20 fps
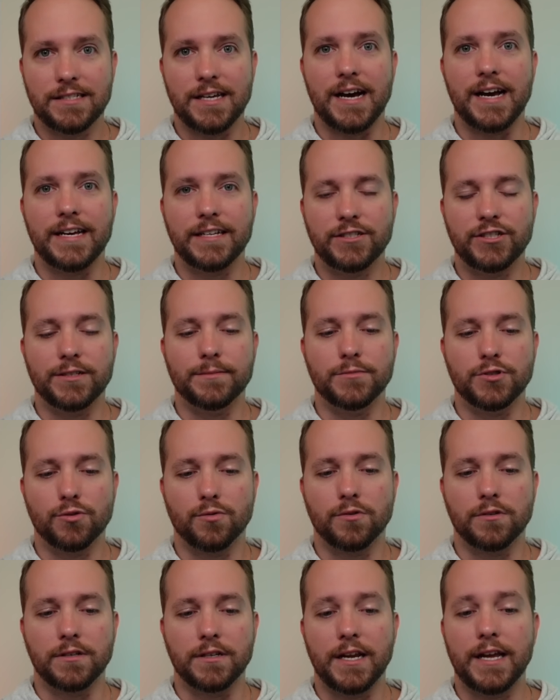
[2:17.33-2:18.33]
Diet Jim
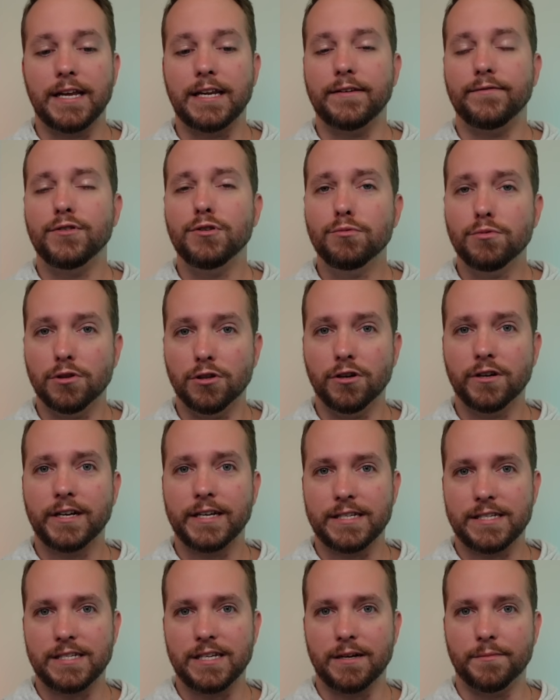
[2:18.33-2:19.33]
Jordan. And if you look
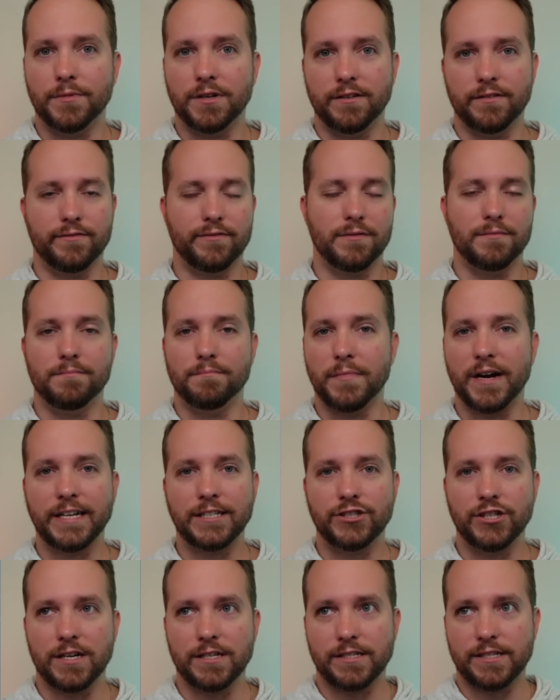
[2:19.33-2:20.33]
at some of Mike
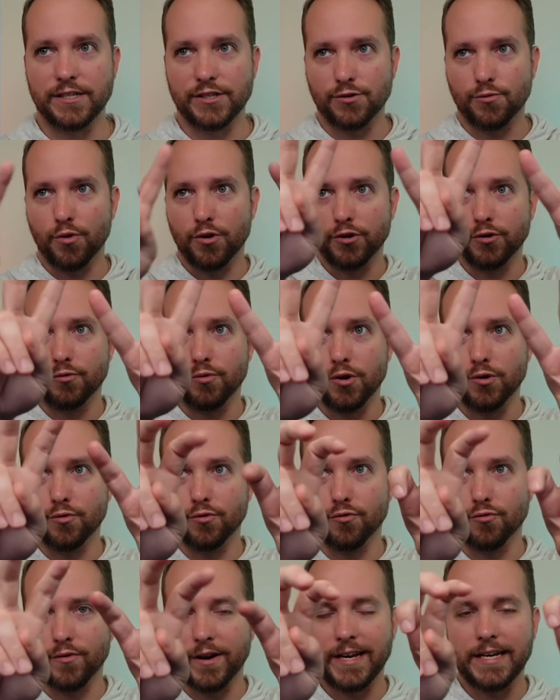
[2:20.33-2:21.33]
Johnson's quote unquote
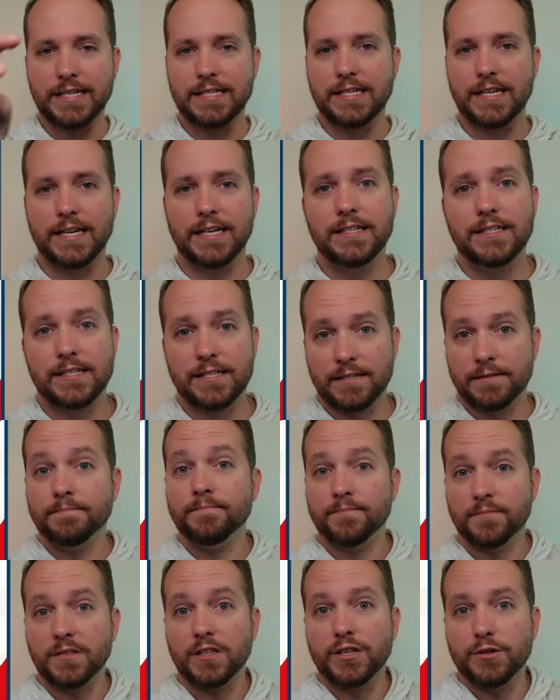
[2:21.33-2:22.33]
greatest hits,
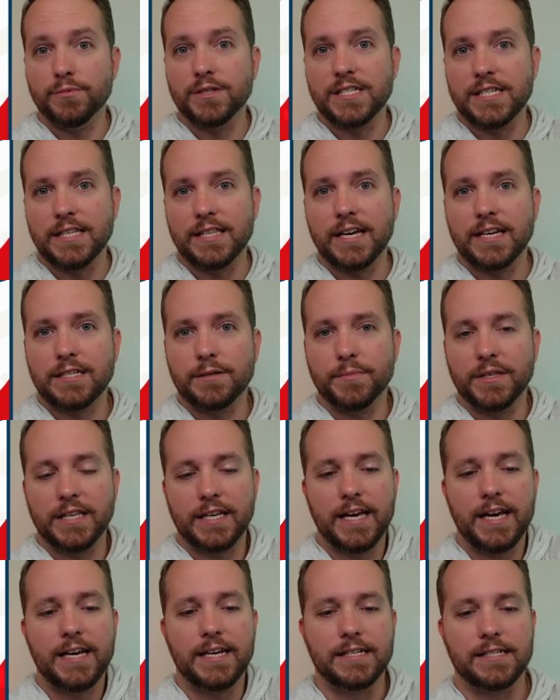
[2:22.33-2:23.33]
you would see that to be the
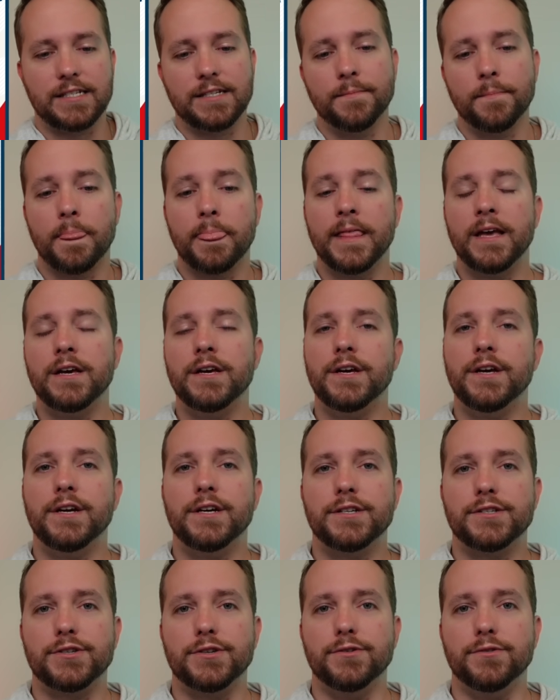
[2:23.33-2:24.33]
case.
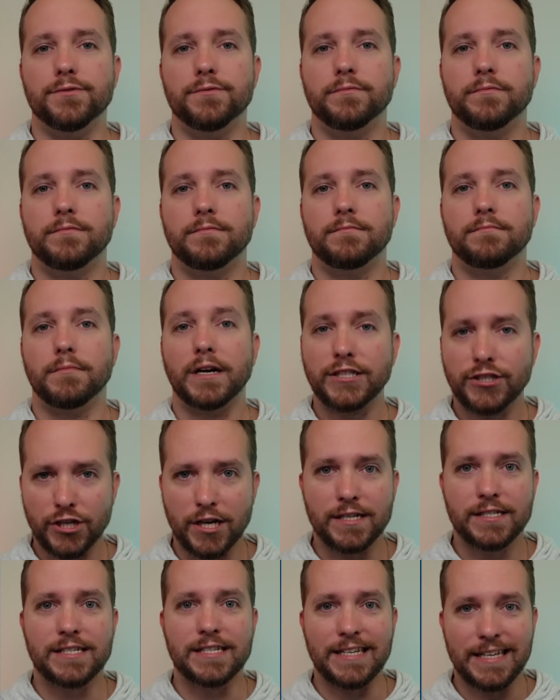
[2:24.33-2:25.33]
So Mike
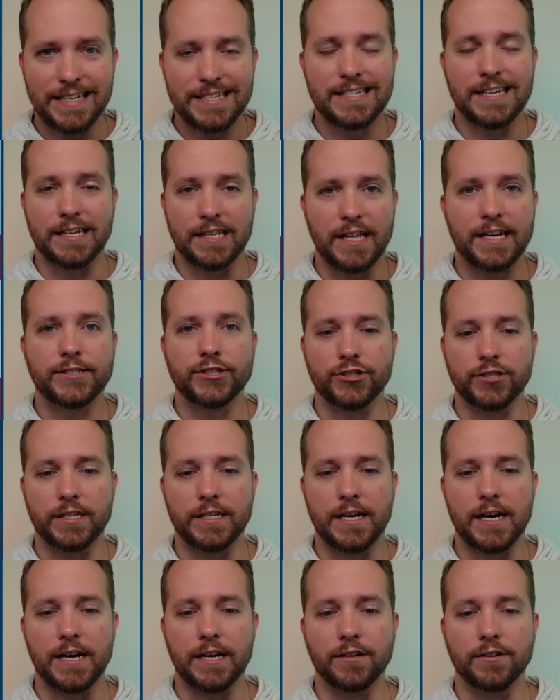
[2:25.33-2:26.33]
Johnson is an election
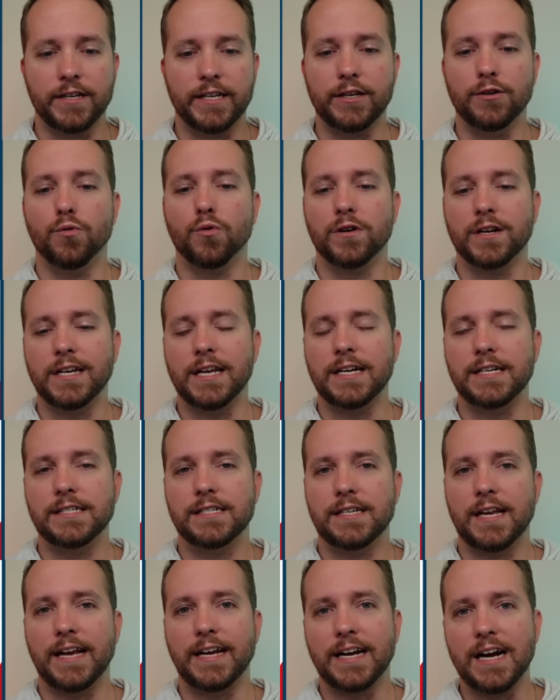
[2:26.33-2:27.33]
denier. He
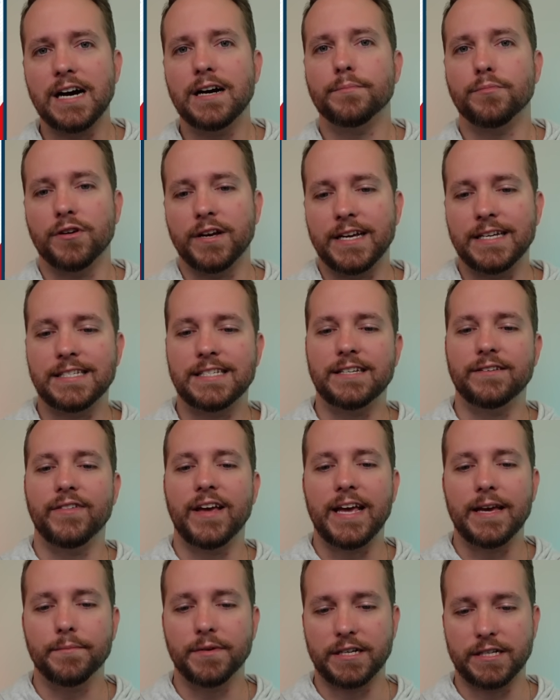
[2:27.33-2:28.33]
organized a comprehensive
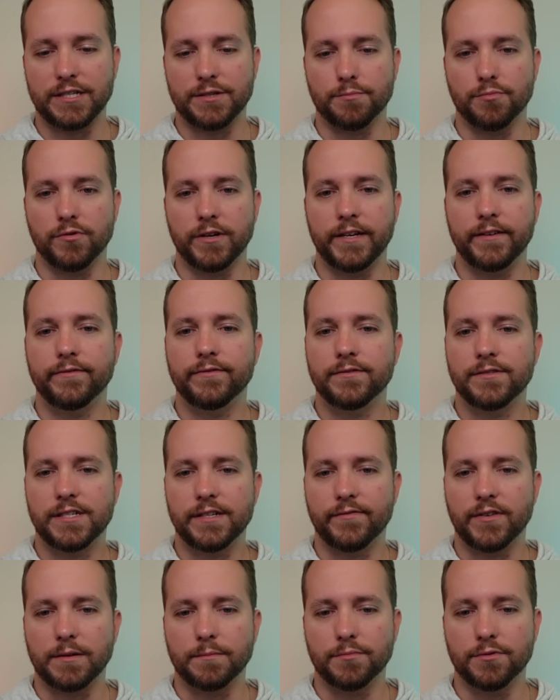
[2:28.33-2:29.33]
amicus brief. See
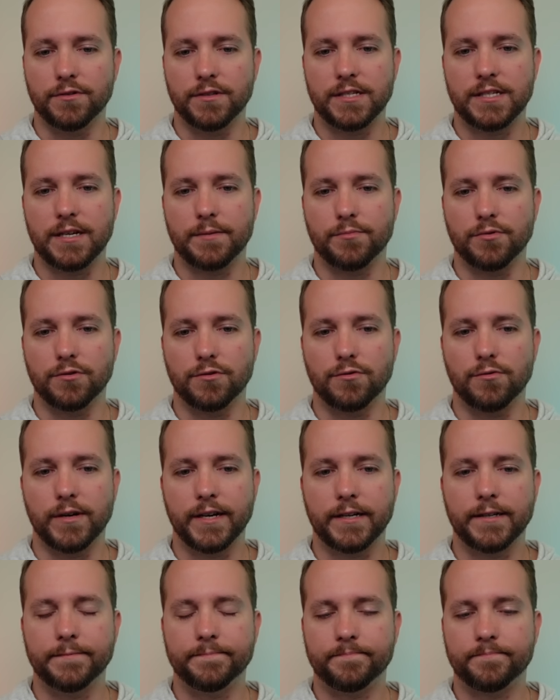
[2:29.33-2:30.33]
if I can pull this up real
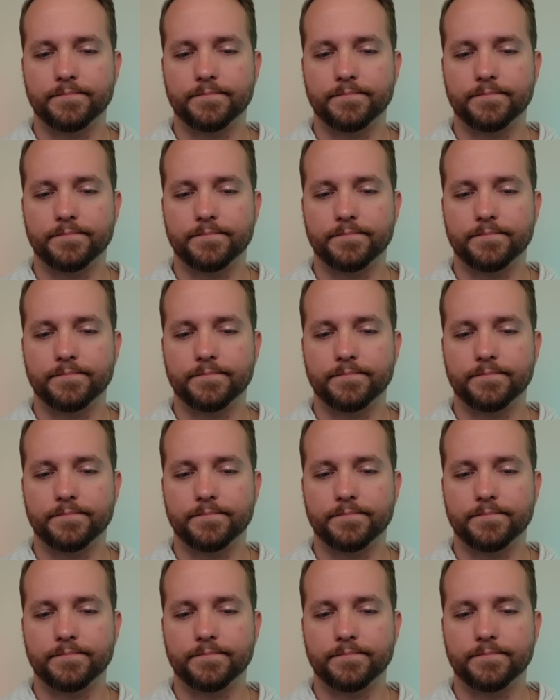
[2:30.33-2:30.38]
quick.